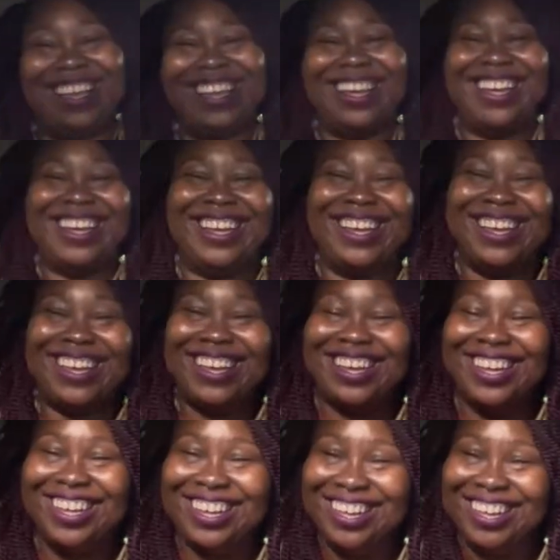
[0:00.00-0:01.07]

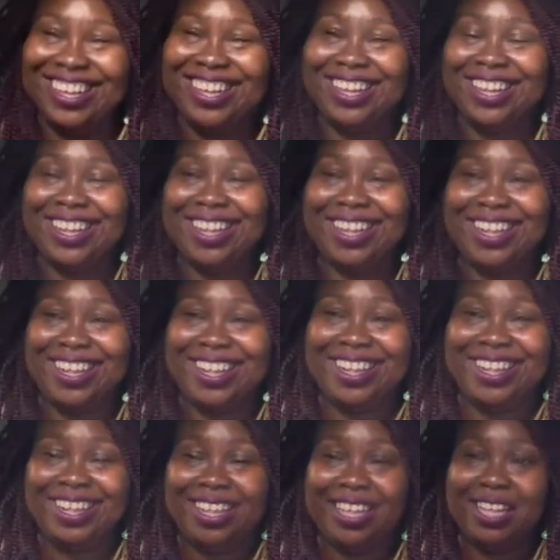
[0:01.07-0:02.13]

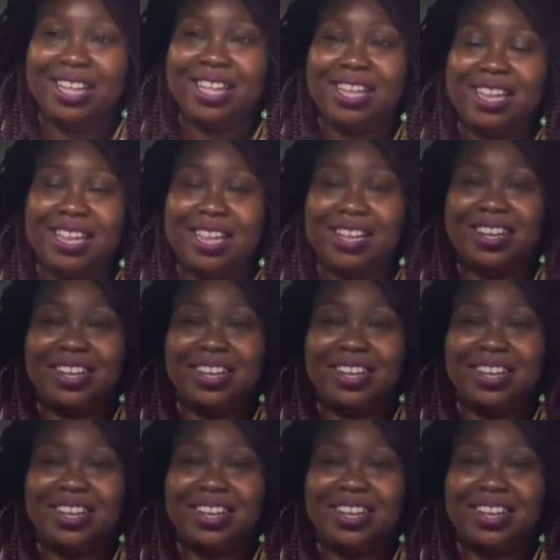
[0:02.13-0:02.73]
[no speech]